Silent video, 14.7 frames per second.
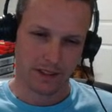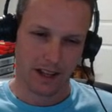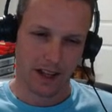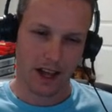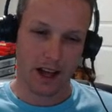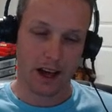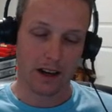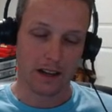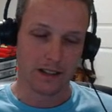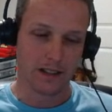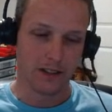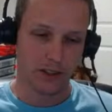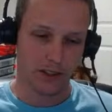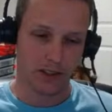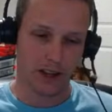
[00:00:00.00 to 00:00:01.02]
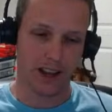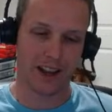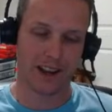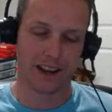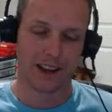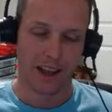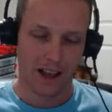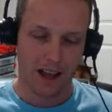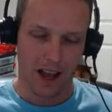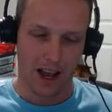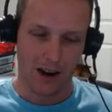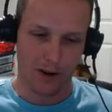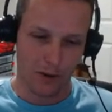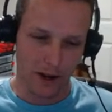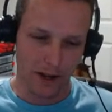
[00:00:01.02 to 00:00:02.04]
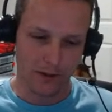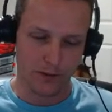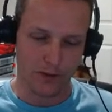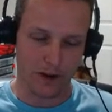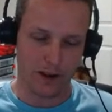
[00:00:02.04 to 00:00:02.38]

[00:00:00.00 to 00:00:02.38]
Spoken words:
I honestly just I read